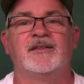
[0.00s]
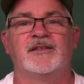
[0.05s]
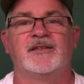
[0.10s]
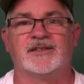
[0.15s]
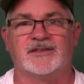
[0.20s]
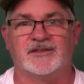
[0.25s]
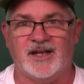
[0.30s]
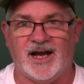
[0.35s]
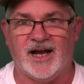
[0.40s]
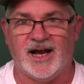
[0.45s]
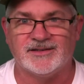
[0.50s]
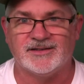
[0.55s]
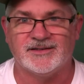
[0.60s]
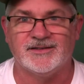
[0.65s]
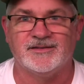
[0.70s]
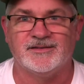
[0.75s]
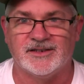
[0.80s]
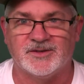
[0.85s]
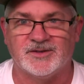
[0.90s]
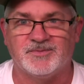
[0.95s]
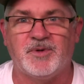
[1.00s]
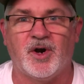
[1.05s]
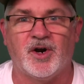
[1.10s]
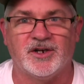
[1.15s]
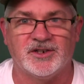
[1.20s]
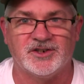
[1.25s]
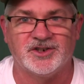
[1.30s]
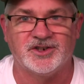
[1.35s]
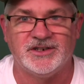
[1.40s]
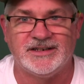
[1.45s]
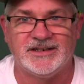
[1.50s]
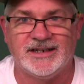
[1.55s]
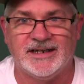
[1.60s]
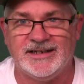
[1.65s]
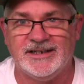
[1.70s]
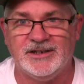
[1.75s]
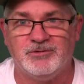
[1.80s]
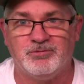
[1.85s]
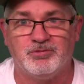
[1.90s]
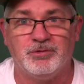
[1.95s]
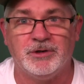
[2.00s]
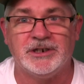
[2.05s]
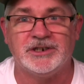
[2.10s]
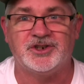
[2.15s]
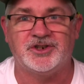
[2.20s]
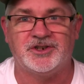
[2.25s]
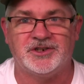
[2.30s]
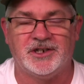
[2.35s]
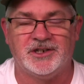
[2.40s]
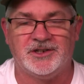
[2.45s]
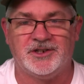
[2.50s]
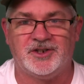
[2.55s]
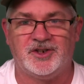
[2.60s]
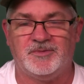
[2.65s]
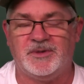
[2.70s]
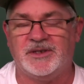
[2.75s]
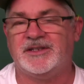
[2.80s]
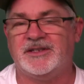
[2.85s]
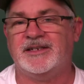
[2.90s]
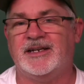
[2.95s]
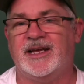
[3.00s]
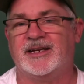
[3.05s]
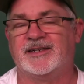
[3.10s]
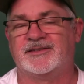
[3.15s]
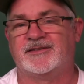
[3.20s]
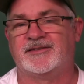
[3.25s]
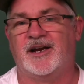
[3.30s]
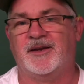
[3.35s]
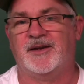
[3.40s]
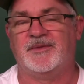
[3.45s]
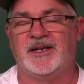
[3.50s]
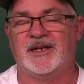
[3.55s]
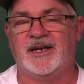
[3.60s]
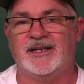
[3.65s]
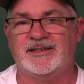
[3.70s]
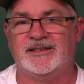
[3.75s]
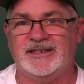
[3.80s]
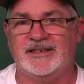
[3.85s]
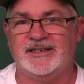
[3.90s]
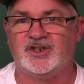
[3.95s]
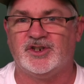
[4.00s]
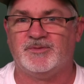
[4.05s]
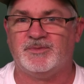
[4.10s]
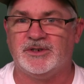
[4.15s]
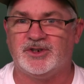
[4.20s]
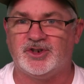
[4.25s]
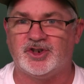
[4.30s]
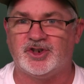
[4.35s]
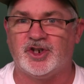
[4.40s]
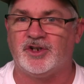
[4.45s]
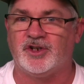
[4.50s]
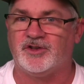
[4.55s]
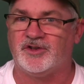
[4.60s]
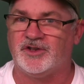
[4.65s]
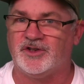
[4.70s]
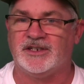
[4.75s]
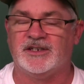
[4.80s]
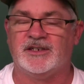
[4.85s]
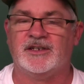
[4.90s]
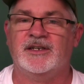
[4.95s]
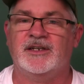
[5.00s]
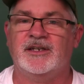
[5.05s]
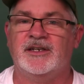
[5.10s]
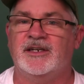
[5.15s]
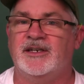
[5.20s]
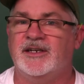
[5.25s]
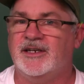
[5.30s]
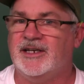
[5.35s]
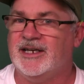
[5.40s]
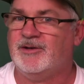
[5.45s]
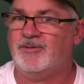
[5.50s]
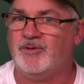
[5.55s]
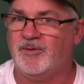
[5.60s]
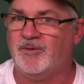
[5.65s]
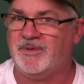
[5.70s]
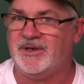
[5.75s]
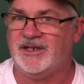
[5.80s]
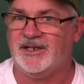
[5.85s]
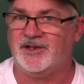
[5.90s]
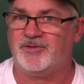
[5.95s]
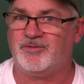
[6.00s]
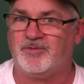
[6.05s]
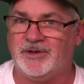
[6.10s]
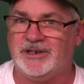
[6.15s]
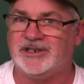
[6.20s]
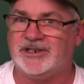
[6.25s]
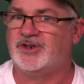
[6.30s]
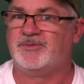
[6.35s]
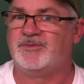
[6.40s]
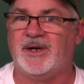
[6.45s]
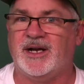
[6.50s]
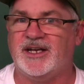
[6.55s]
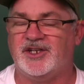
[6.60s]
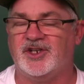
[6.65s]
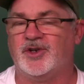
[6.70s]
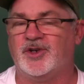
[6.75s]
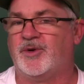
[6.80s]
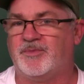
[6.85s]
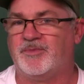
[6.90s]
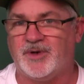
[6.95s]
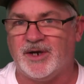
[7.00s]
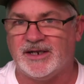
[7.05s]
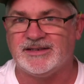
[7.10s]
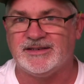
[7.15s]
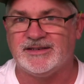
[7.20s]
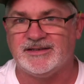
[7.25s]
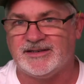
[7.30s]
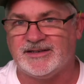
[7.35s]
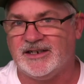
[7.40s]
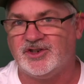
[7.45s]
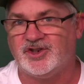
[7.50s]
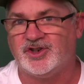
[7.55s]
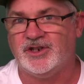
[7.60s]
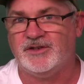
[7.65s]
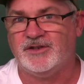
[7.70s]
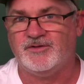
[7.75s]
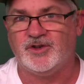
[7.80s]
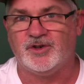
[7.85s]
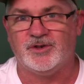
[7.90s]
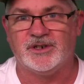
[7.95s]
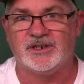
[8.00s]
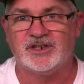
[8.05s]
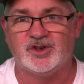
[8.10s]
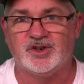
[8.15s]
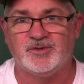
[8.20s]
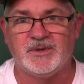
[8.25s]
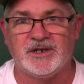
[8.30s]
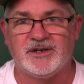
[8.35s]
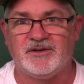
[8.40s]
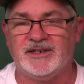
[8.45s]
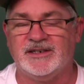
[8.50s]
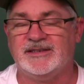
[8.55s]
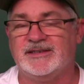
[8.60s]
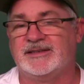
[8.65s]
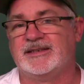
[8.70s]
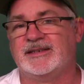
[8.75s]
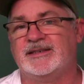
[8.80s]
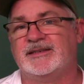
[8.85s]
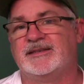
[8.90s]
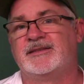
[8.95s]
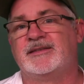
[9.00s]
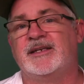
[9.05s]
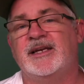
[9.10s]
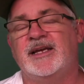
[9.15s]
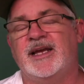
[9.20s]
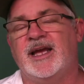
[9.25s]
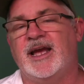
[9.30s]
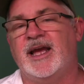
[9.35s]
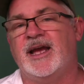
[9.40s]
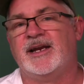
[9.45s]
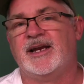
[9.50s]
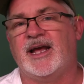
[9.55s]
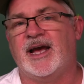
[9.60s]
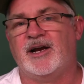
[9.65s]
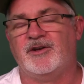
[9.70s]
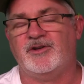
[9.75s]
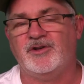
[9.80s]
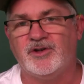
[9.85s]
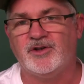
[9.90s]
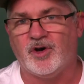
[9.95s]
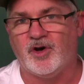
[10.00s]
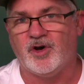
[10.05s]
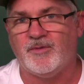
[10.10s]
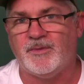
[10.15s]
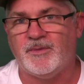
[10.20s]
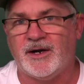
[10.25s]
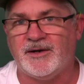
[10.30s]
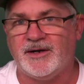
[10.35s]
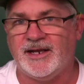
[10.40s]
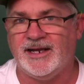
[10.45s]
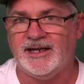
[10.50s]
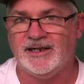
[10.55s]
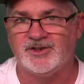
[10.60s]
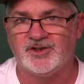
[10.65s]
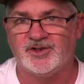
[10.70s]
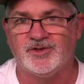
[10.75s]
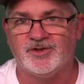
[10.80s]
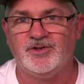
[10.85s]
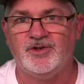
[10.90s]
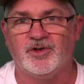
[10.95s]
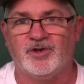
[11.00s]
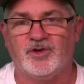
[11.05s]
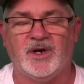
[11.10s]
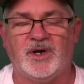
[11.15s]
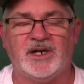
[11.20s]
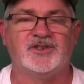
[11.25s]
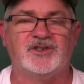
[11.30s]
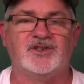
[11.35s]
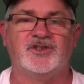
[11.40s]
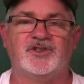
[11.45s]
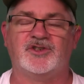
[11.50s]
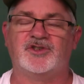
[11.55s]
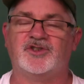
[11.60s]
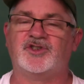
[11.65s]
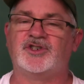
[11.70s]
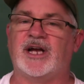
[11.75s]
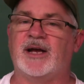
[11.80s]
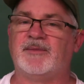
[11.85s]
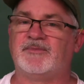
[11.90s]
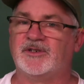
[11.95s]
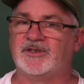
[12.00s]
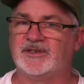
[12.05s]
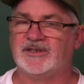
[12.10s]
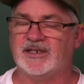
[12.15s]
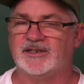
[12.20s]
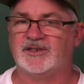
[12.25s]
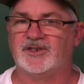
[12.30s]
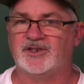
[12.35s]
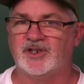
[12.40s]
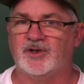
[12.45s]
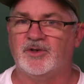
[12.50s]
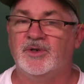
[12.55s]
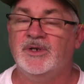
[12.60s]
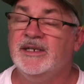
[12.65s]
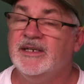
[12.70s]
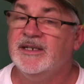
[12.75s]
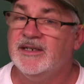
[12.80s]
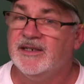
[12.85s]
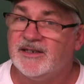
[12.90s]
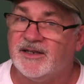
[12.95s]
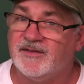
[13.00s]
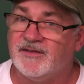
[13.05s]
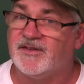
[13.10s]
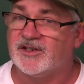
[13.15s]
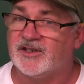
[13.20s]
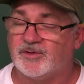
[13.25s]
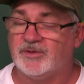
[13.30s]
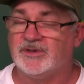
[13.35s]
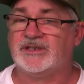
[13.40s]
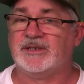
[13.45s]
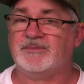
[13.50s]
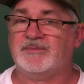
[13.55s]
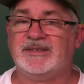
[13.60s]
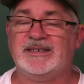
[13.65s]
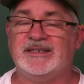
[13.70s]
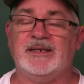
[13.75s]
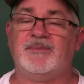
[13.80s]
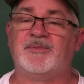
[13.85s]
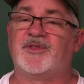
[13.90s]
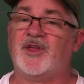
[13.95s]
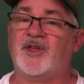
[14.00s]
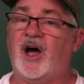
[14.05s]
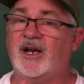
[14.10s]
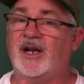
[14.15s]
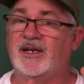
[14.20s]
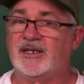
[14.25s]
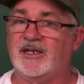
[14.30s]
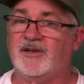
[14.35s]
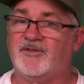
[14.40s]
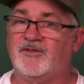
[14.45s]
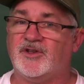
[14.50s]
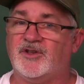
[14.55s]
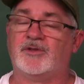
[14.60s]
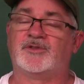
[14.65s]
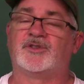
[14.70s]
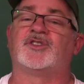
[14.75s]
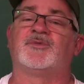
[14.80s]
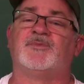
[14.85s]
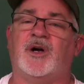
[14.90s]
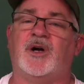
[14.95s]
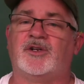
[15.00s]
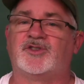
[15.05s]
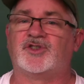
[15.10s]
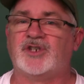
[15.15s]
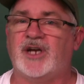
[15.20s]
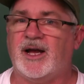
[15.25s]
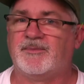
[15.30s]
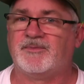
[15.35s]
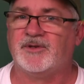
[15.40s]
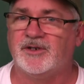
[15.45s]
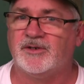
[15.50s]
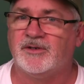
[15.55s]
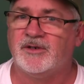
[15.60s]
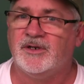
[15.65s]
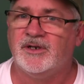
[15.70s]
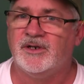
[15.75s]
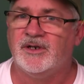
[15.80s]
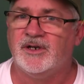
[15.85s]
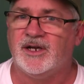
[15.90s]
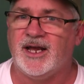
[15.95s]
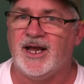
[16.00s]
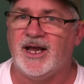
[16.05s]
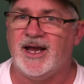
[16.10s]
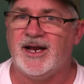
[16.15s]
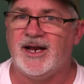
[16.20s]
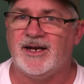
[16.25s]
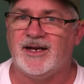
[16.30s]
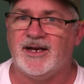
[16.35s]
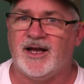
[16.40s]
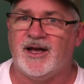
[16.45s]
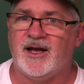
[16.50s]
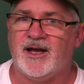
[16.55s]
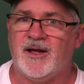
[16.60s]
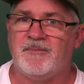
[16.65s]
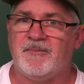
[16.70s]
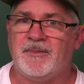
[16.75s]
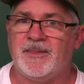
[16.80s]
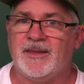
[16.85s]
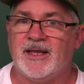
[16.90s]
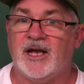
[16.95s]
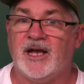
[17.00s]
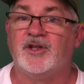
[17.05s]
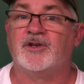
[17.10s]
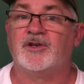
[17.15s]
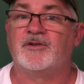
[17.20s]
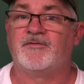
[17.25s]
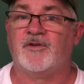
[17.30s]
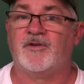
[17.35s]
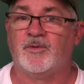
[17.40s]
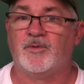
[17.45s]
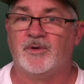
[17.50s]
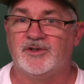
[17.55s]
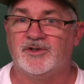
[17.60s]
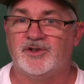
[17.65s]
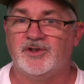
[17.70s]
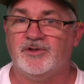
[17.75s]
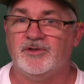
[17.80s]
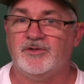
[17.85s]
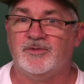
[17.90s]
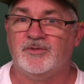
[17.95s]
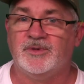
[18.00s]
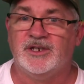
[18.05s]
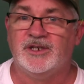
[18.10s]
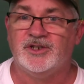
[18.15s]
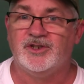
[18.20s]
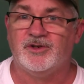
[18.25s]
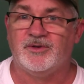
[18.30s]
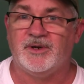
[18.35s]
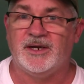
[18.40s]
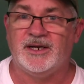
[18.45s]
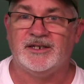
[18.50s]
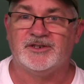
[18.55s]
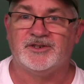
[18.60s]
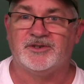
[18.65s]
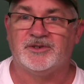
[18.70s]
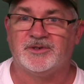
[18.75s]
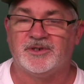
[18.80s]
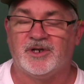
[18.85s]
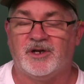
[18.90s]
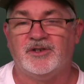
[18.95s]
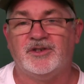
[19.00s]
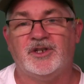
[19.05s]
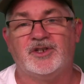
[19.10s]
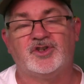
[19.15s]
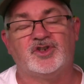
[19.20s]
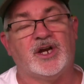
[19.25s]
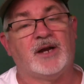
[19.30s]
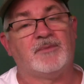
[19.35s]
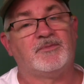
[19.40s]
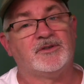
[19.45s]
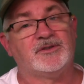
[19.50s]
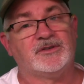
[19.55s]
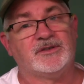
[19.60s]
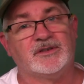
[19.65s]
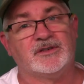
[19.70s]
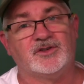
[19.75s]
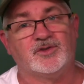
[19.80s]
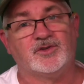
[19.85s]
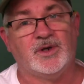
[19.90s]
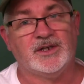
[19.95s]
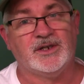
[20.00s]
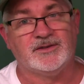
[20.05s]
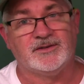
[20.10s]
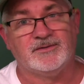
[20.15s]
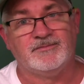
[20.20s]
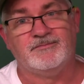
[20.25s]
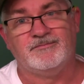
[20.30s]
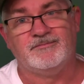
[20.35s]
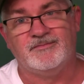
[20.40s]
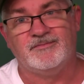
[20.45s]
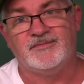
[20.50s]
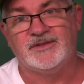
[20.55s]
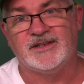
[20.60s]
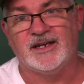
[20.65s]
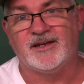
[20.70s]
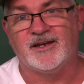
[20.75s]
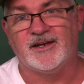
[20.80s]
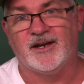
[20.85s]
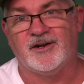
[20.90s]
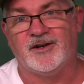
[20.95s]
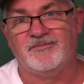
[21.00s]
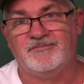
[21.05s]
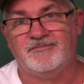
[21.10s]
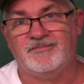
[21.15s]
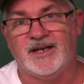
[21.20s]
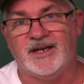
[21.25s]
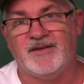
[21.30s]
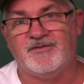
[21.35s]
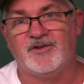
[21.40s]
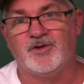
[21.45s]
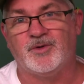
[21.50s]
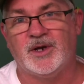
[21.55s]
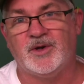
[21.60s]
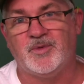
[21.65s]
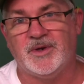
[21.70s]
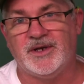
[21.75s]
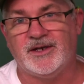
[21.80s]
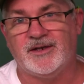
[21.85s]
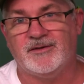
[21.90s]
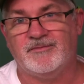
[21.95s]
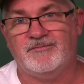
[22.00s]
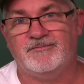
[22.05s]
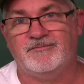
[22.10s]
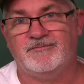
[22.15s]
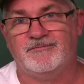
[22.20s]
This class, this part is going to get enriched a little bit the next time that I teach it, but certainly it will be enriched by your presentation of your experiences and how you go about answering your questions in chapter six. So give this one some deep thought, even though it's a small chapter, and um, I look forward to your answers on the Chapter 6 quiz. Take care. Have a great week.